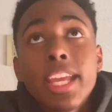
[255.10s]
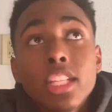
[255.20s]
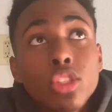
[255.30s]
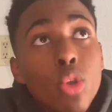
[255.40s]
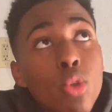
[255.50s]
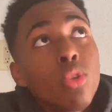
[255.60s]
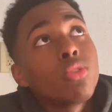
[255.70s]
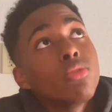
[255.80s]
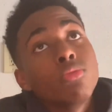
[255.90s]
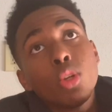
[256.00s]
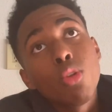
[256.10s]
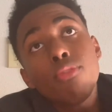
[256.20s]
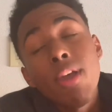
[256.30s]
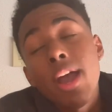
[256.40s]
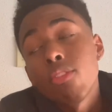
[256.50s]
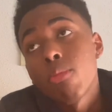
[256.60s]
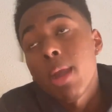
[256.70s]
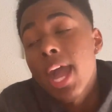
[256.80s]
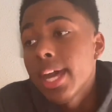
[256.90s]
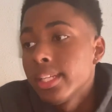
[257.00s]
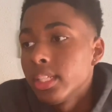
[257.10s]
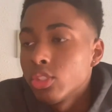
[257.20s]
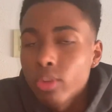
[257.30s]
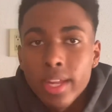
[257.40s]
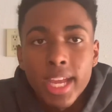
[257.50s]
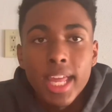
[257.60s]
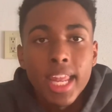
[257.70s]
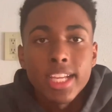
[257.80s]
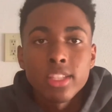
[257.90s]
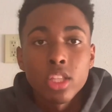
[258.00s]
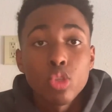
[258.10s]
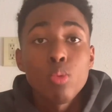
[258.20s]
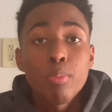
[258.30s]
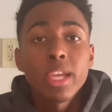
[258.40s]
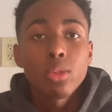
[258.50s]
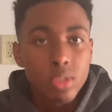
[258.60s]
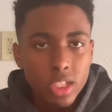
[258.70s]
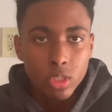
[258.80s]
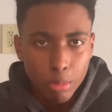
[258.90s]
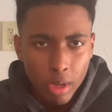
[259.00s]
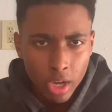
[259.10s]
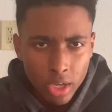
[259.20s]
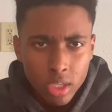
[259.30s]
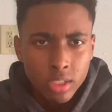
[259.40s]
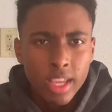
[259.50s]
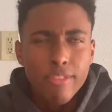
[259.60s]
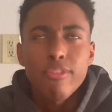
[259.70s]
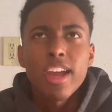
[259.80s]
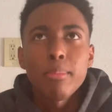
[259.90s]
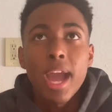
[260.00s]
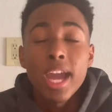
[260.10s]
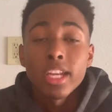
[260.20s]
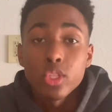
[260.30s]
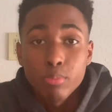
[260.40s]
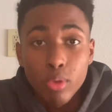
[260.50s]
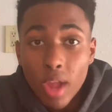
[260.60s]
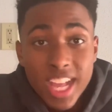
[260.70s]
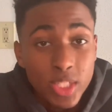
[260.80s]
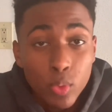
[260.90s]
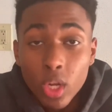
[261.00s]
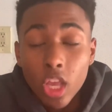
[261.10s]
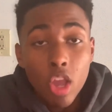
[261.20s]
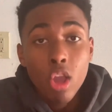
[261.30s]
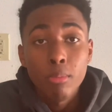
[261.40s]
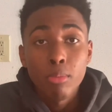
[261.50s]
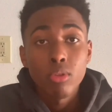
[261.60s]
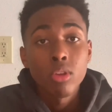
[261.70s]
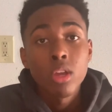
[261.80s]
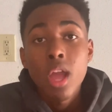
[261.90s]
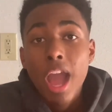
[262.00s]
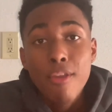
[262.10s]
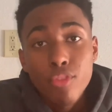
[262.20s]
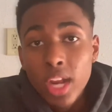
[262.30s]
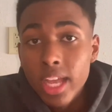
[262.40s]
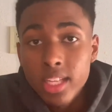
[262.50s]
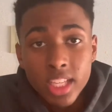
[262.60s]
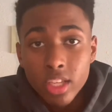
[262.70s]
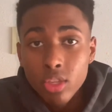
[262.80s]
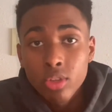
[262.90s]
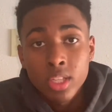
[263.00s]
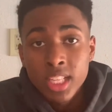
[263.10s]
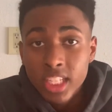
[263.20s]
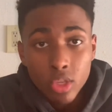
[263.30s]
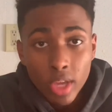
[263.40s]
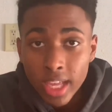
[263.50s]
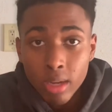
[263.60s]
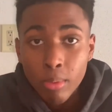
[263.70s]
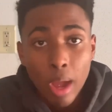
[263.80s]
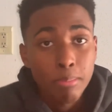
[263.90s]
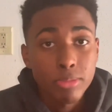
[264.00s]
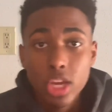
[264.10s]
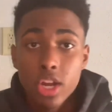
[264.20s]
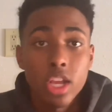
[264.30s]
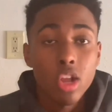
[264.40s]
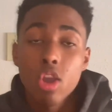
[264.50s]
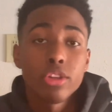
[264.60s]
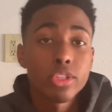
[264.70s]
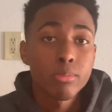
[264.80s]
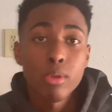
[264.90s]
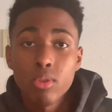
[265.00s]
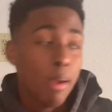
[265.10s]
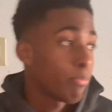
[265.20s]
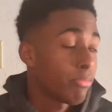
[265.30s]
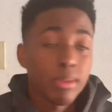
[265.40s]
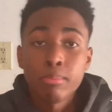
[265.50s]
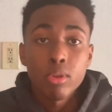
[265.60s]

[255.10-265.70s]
And those following behind us, right? They got like the two big dudes I told you about earlier. They finding behind us, bro. I swear to God, bro. I feel like Ezekiel Elliott, bro. I'm turning corners, bro.